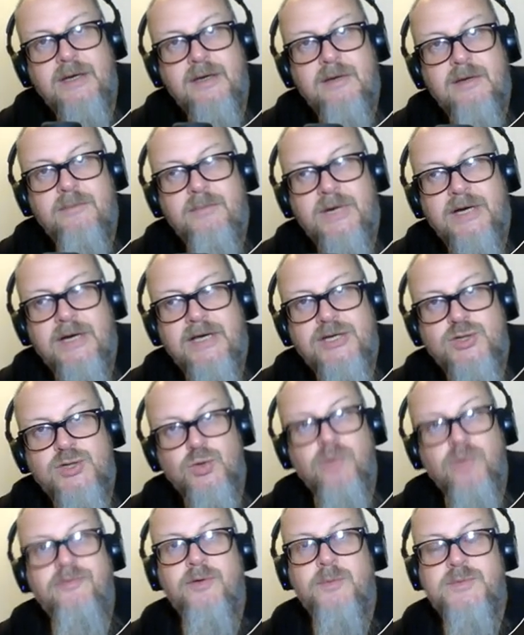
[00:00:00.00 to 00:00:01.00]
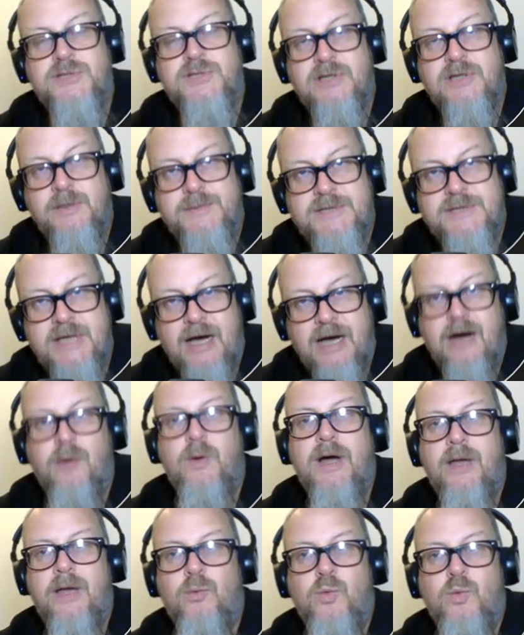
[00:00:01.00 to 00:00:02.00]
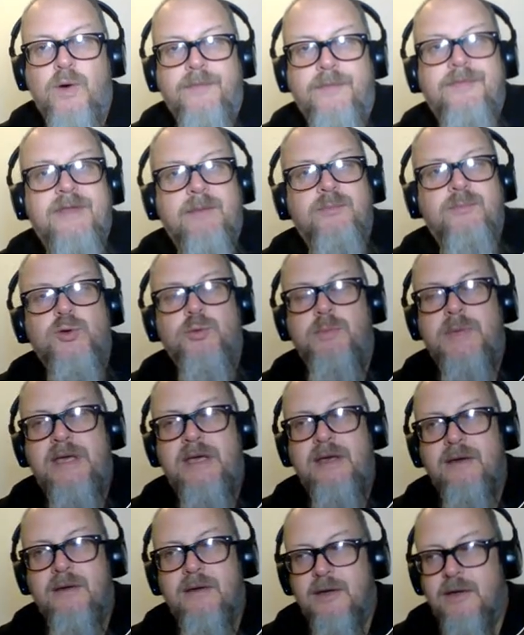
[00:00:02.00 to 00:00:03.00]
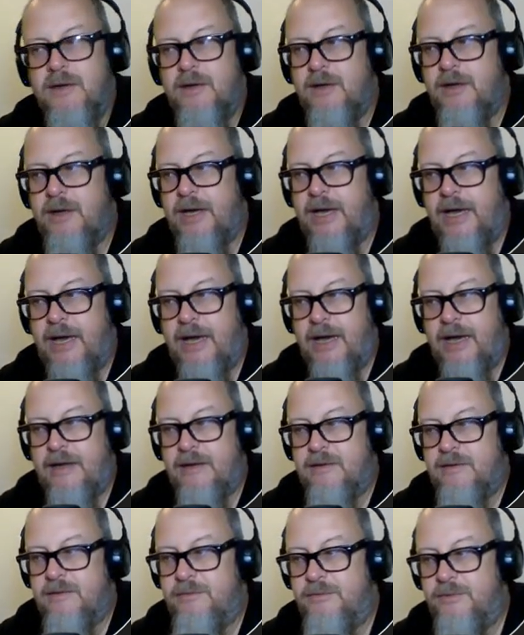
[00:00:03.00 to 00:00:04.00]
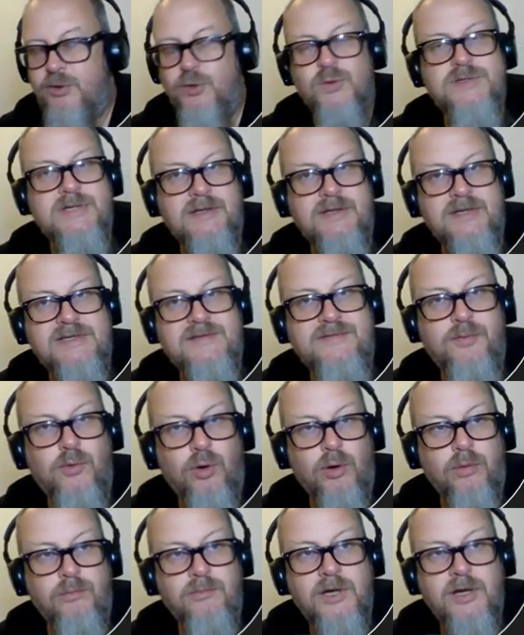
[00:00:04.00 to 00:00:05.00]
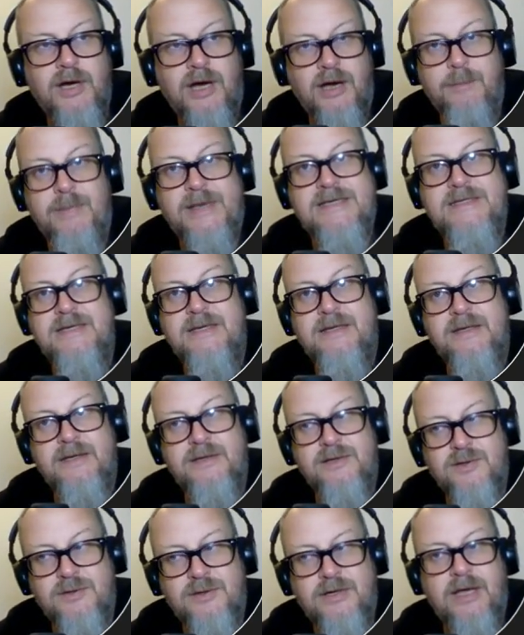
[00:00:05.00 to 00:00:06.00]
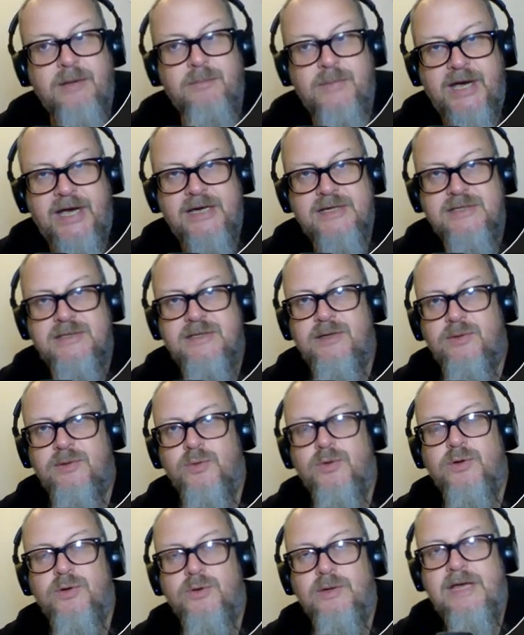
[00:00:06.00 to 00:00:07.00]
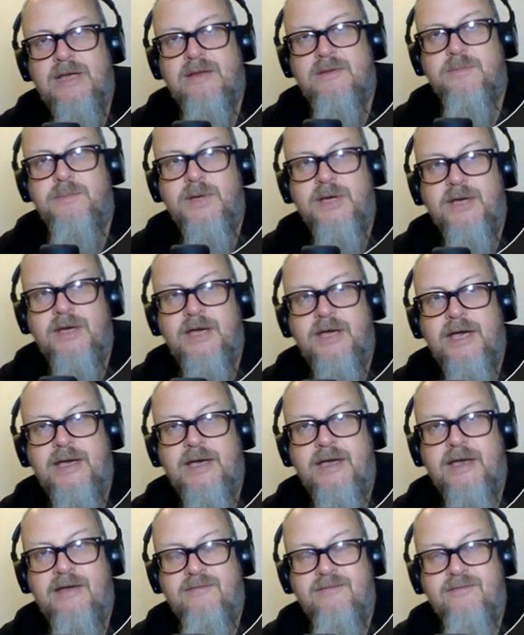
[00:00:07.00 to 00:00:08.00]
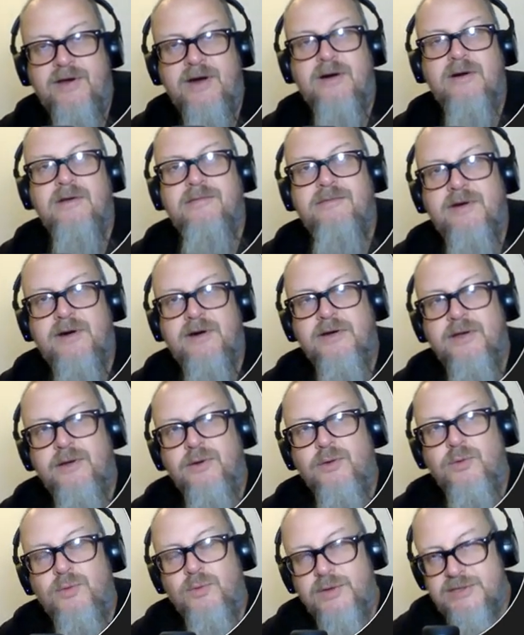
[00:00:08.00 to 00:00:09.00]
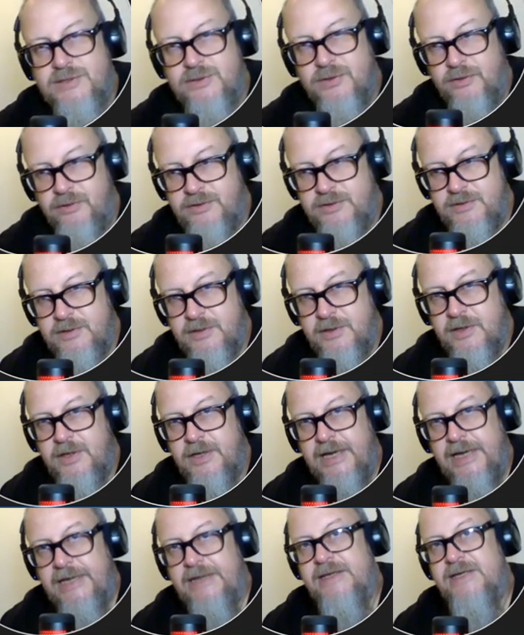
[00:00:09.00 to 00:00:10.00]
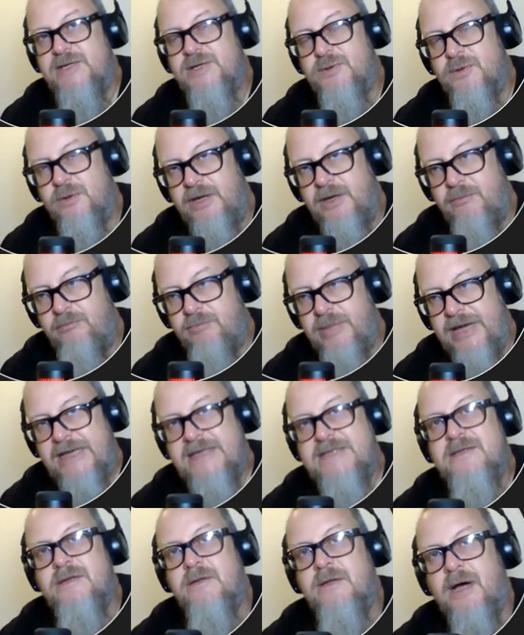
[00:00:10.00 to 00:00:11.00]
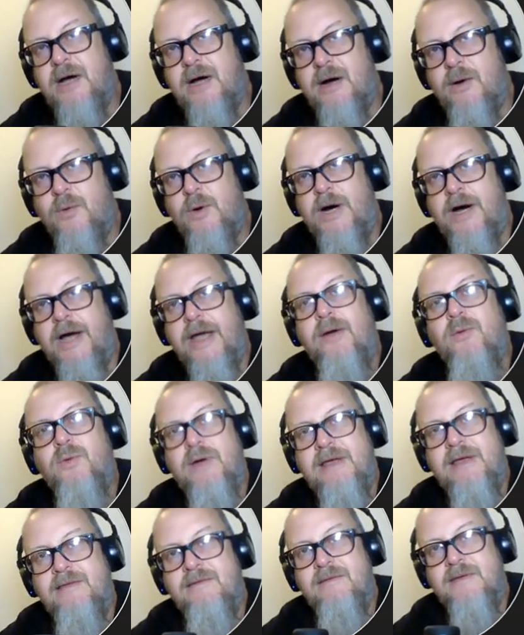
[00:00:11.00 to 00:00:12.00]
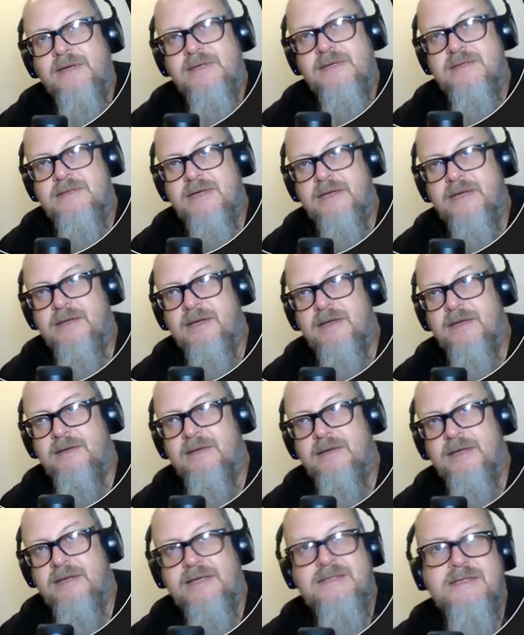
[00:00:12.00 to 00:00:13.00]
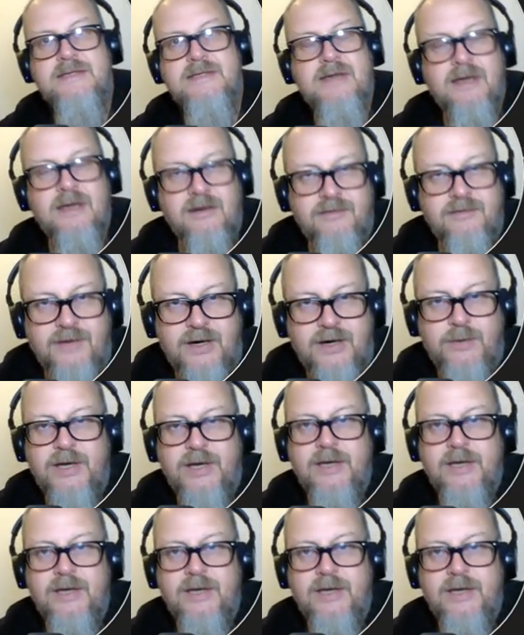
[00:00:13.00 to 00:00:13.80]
my short form scripts, how I want them to be. And using this form, I basically train my agent in order to get me a very, very good result initially based on how I write things. And this is kind of how